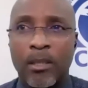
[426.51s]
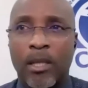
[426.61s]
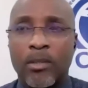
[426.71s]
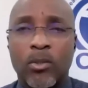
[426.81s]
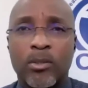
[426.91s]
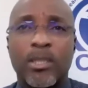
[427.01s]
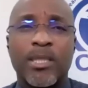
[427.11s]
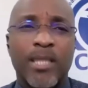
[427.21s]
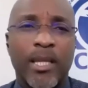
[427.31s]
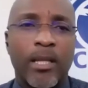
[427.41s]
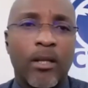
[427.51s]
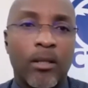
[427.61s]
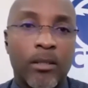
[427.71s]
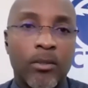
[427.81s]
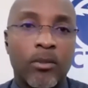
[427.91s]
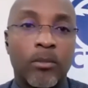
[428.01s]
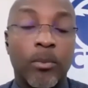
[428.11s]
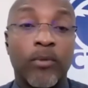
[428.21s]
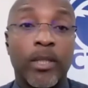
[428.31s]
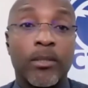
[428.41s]
And so to this day, they continue to
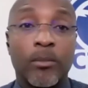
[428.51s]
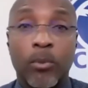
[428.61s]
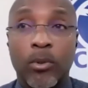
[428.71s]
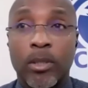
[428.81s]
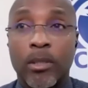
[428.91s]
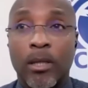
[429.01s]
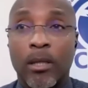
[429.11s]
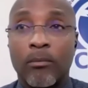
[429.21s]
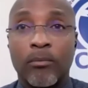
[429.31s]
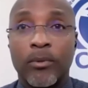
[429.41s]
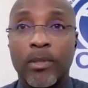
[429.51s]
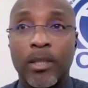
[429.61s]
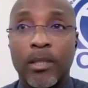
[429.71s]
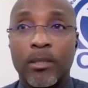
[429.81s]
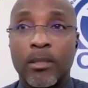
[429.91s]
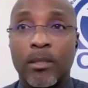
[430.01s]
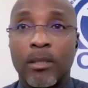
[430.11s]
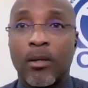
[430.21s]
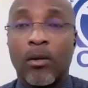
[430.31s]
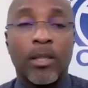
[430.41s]
provide support for things,
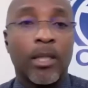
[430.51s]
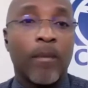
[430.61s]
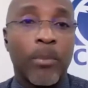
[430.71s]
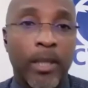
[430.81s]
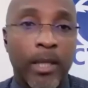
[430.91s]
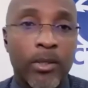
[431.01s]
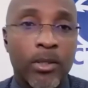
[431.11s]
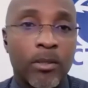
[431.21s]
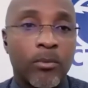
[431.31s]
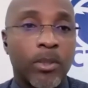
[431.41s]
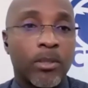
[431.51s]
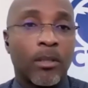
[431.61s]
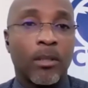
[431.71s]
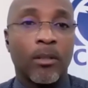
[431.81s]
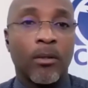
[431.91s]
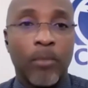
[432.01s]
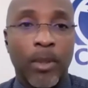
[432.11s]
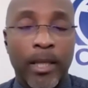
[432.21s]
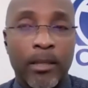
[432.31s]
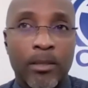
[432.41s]
online applications, which are
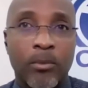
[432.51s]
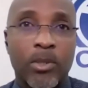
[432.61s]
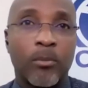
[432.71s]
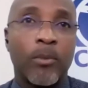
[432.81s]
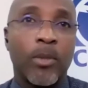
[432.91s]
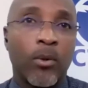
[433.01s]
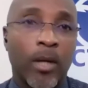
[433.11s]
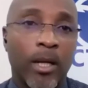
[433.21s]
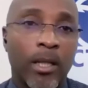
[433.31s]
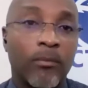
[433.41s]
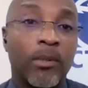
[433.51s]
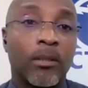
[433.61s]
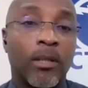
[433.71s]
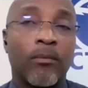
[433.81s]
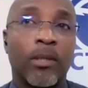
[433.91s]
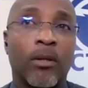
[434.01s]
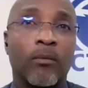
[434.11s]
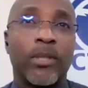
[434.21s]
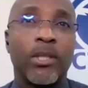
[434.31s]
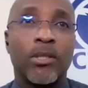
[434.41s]
complex, which may require a level
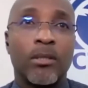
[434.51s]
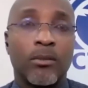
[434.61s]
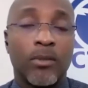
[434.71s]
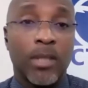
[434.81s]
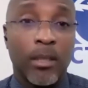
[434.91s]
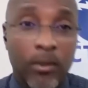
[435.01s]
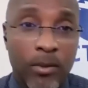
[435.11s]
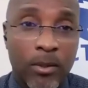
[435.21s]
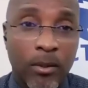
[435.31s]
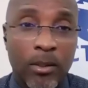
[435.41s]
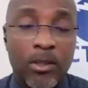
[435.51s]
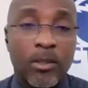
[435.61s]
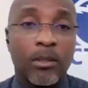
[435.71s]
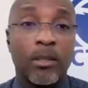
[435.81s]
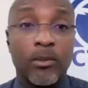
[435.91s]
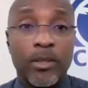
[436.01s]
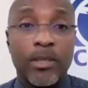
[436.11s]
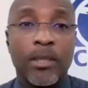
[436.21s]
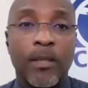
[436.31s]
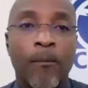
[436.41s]
of digital skills or digital
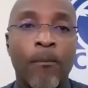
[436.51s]
literacy.